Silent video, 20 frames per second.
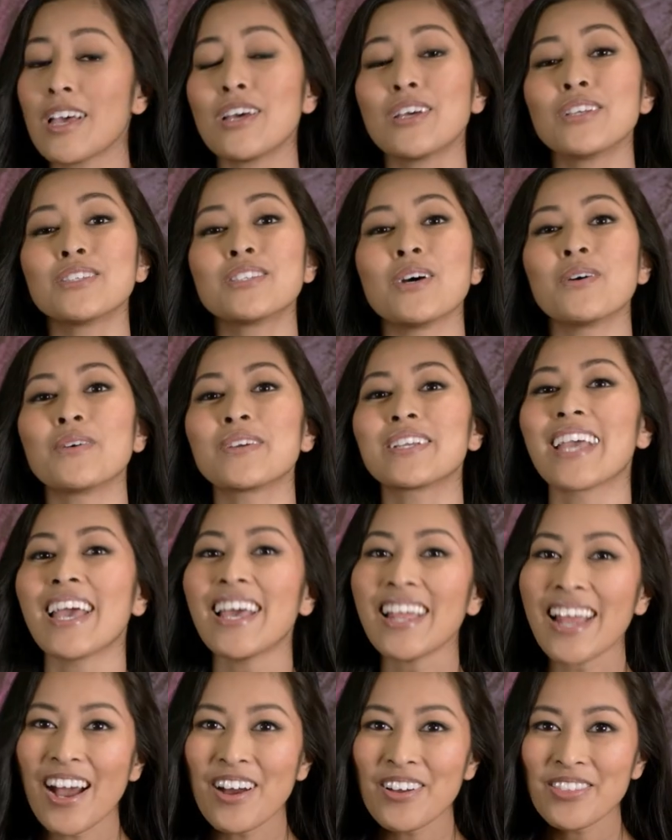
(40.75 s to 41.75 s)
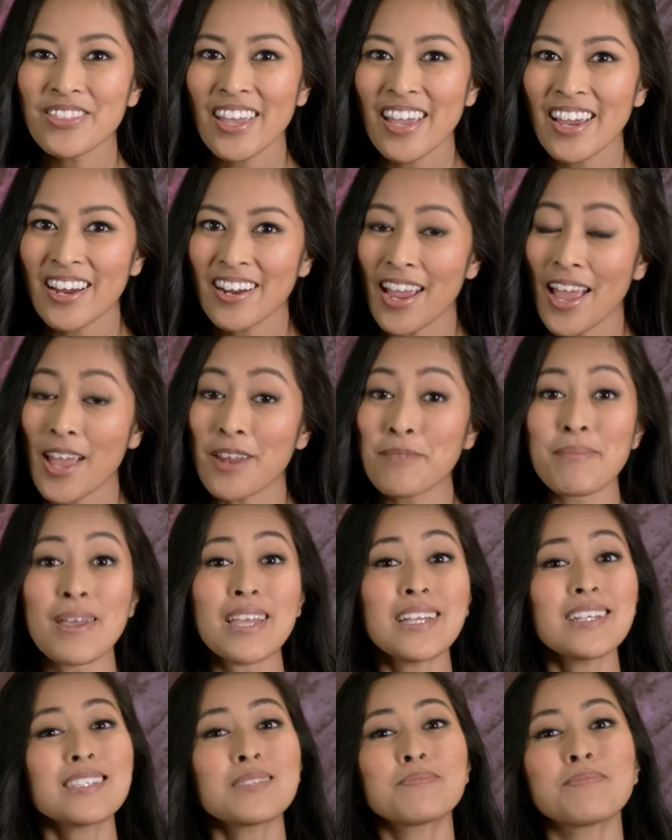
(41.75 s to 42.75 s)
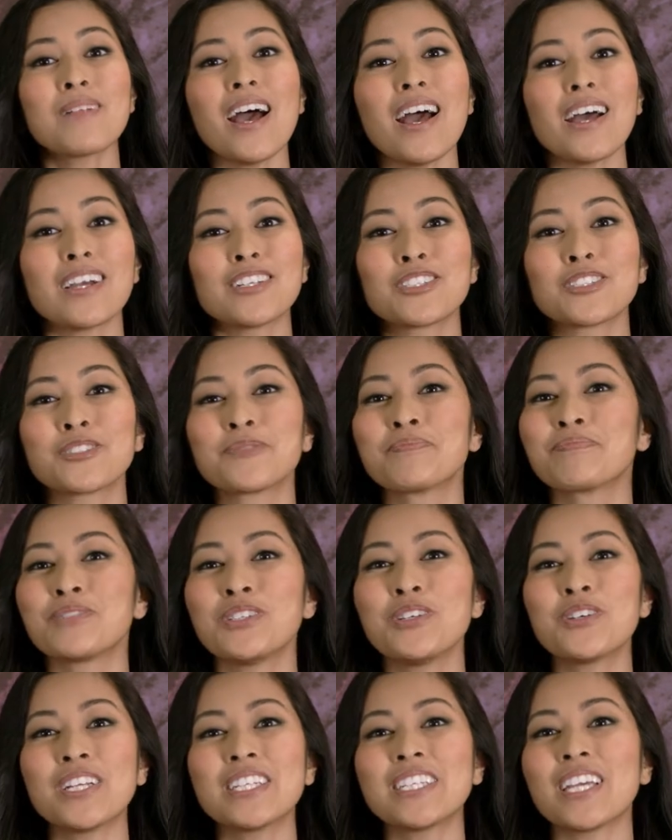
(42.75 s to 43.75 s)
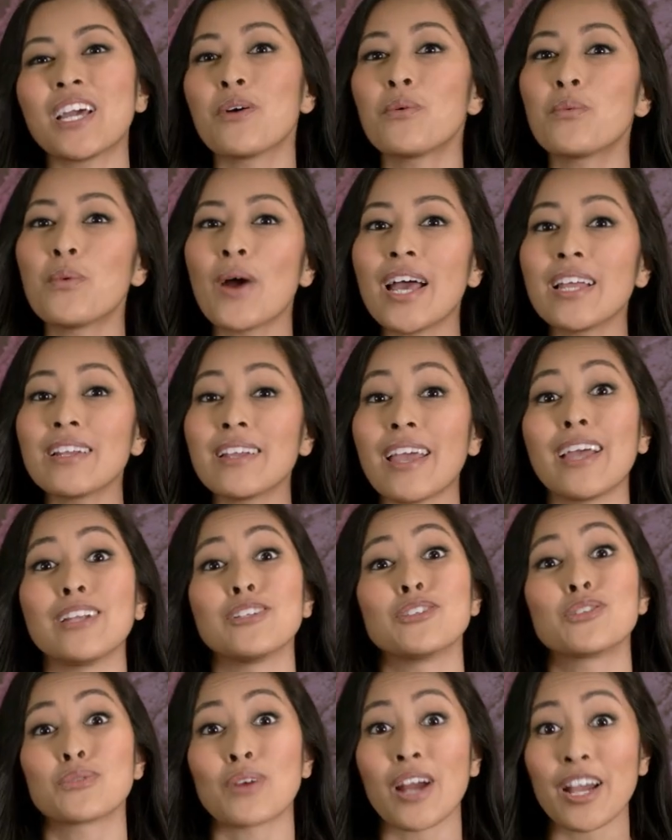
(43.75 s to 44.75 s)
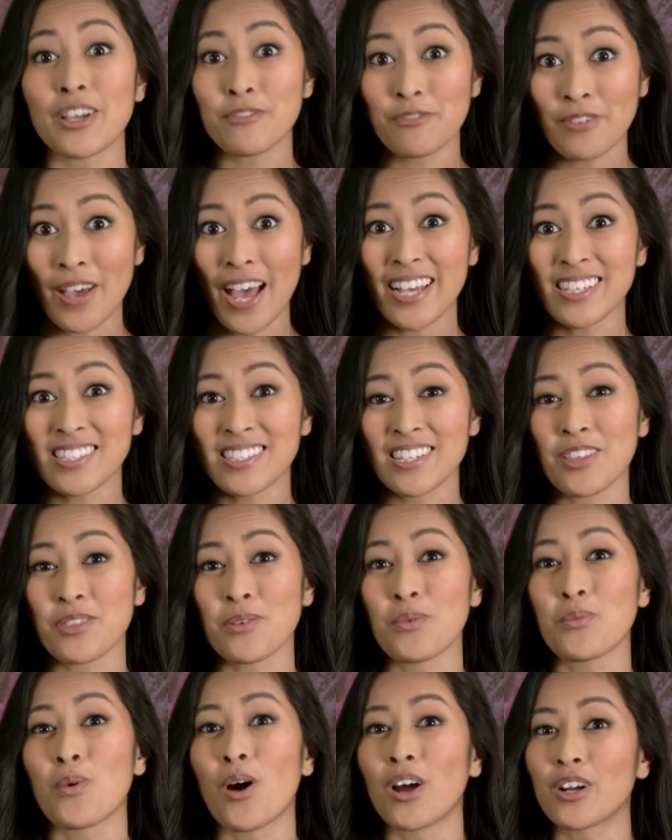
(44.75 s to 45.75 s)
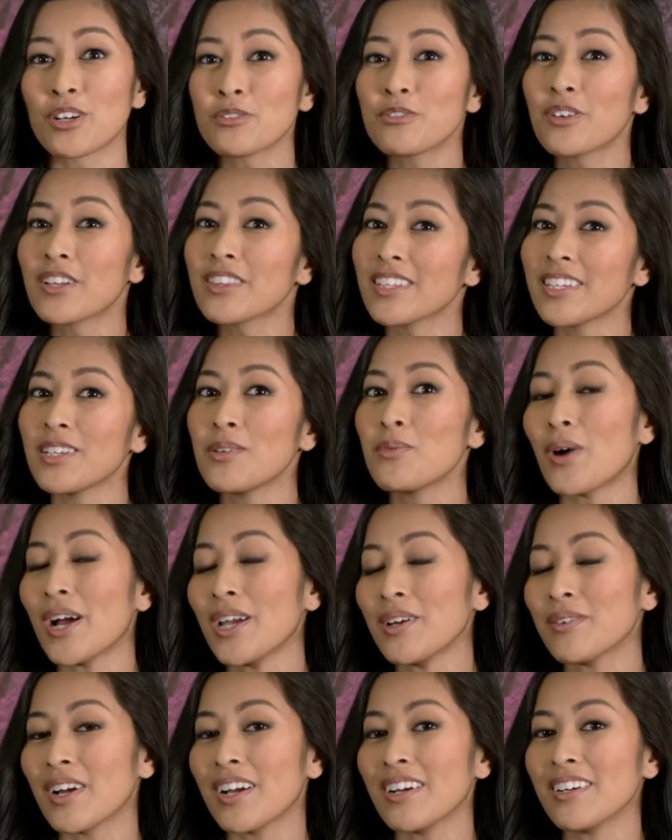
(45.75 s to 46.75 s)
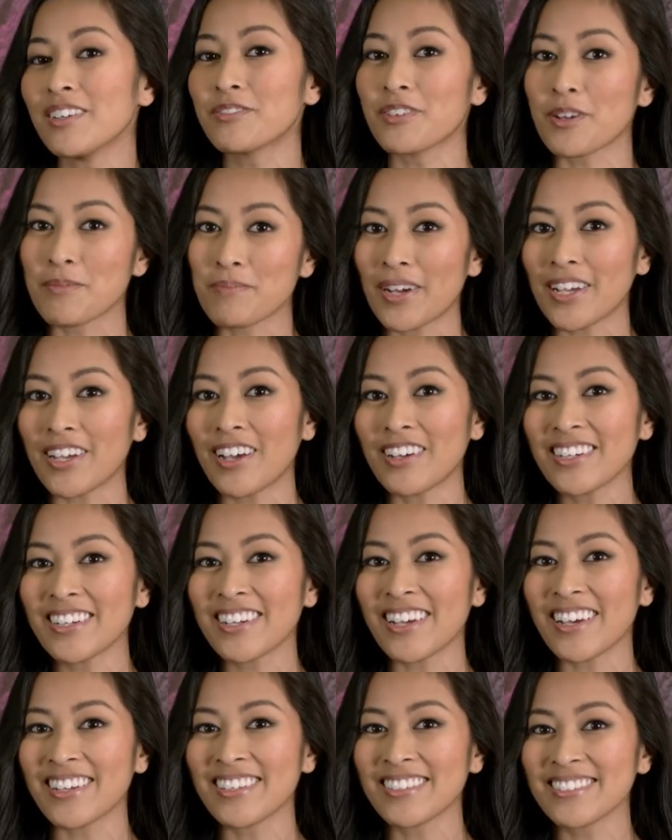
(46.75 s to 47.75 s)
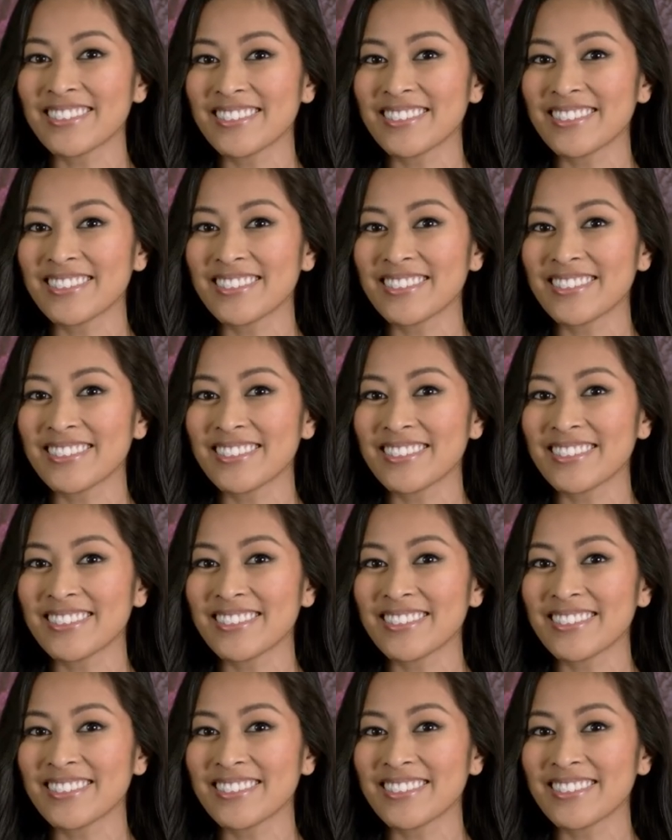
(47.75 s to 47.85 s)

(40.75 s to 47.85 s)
So get out there and make a splash! You can get wet and dry fast in the water-friendly Wira from Bionica.